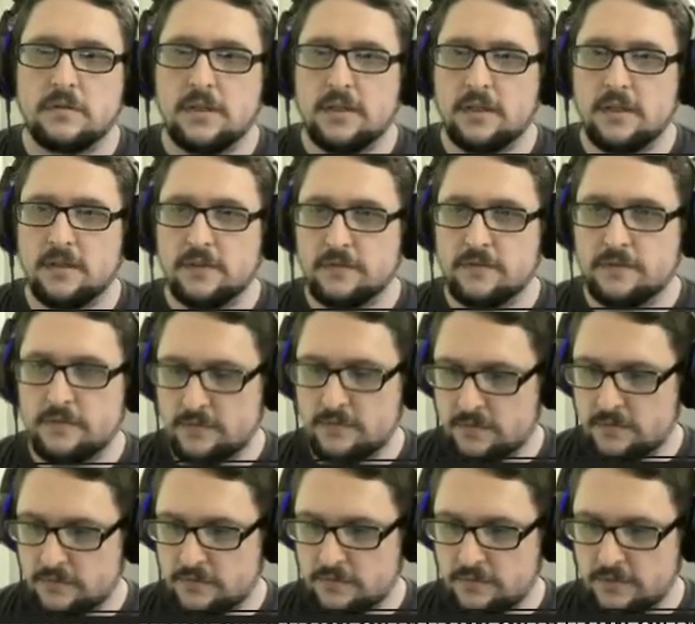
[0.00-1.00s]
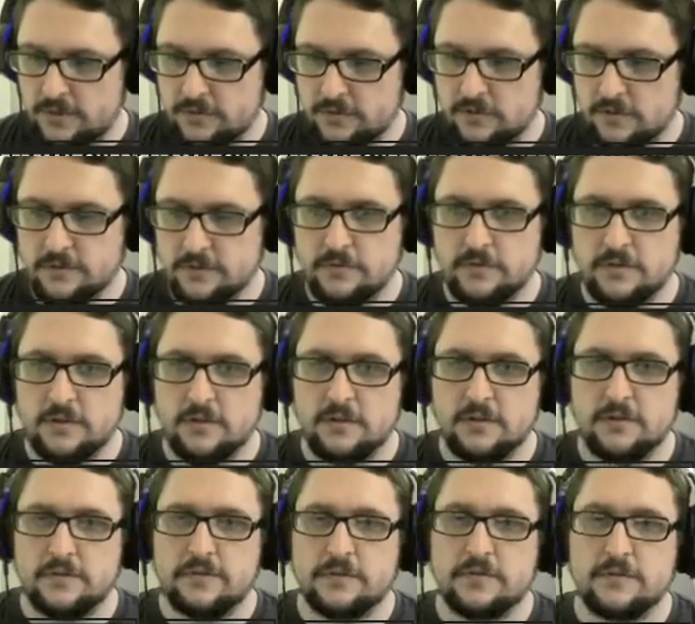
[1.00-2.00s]
Yes, so I draw 2
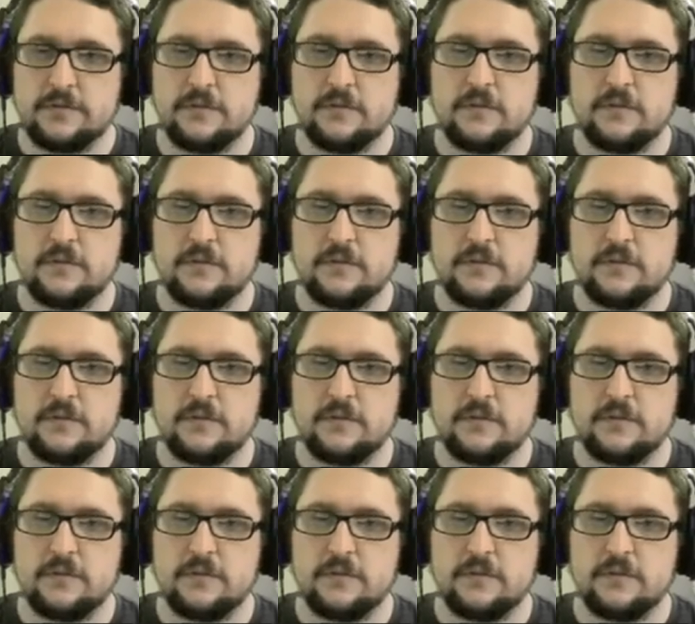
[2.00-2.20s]
cards.